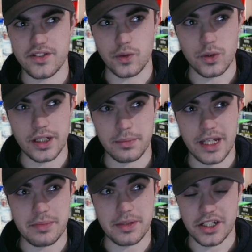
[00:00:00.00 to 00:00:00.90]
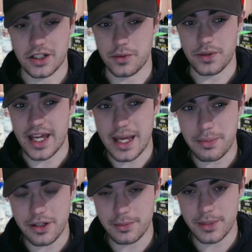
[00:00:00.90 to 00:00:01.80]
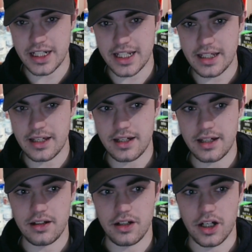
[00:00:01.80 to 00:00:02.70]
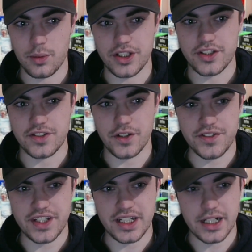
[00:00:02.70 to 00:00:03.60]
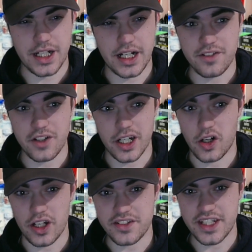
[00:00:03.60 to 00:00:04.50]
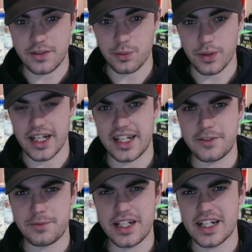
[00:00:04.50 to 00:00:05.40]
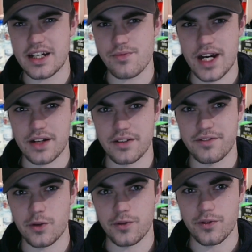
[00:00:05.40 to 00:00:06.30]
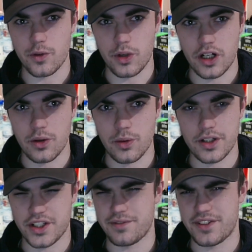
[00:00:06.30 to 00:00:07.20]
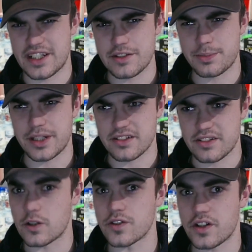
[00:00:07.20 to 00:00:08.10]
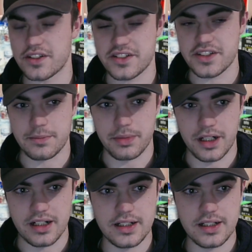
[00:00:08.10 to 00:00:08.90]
Horlick maybe going to go there permanently? Like, are we just not seeing enough like Isted, where he's been in and around the fold for a while? I don't think it's been as long as Isted, but,